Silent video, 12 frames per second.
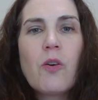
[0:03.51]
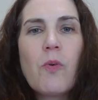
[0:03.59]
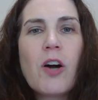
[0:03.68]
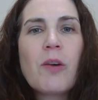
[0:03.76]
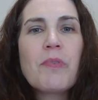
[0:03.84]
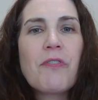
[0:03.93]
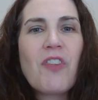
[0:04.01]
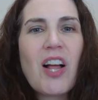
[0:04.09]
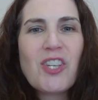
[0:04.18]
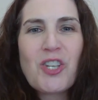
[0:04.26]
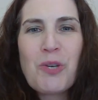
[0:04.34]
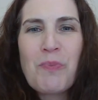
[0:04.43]
Welcome to
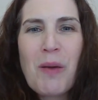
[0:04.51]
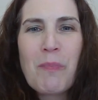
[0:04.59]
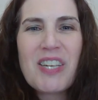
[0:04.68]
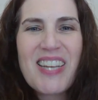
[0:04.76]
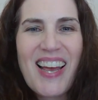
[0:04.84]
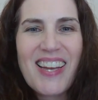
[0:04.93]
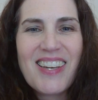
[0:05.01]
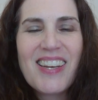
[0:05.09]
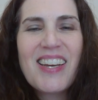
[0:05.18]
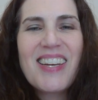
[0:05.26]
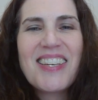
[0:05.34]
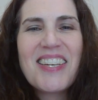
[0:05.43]
Flosstube number 10.
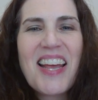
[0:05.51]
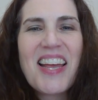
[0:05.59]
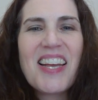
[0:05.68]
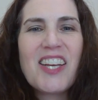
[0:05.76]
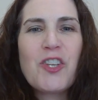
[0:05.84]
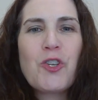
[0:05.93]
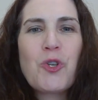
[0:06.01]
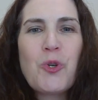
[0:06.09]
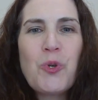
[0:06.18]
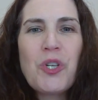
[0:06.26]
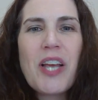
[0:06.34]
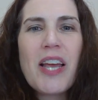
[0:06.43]
Today is
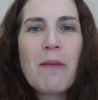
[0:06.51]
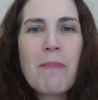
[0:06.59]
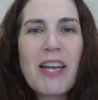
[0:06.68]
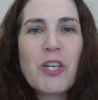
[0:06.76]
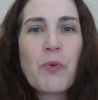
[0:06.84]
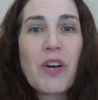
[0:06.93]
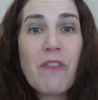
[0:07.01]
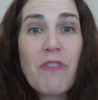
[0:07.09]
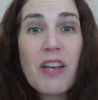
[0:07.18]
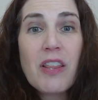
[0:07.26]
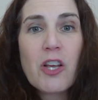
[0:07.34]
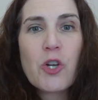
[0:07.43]
Tuesday, May
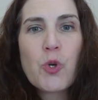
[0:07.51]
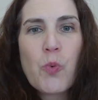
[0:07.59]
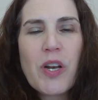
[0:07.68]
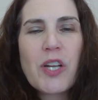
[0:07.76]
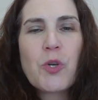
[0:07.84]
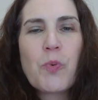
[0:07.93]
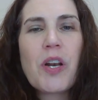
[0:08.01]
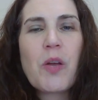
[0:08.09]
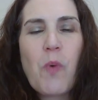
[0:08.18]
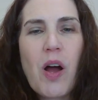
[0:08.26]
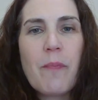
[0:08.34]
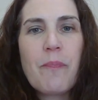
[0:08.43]
25th,
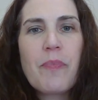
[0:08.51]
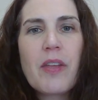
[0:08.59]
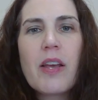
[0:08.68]
2021.